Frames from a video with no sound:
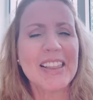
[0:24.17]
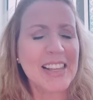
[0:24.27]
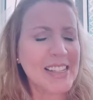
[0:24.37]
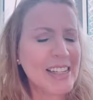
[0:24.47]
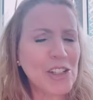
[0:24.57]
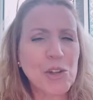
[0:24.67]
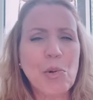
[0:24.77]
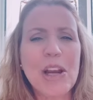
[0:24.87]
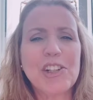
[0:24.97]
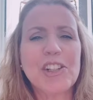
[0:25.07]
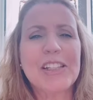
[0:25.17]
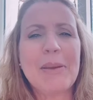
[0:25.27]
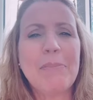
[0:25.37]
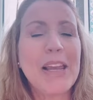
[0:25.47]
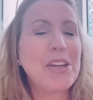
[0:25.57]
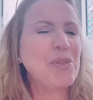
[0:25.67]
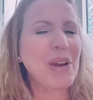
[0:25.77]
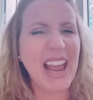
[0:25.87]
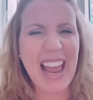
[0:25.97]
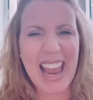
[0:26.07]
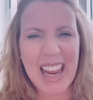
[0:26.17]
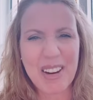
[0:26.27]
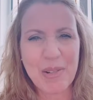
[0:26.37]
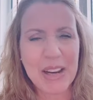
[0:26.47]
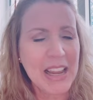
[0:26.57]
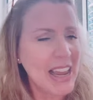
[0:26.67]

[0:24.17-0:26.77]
the situations that make you angry,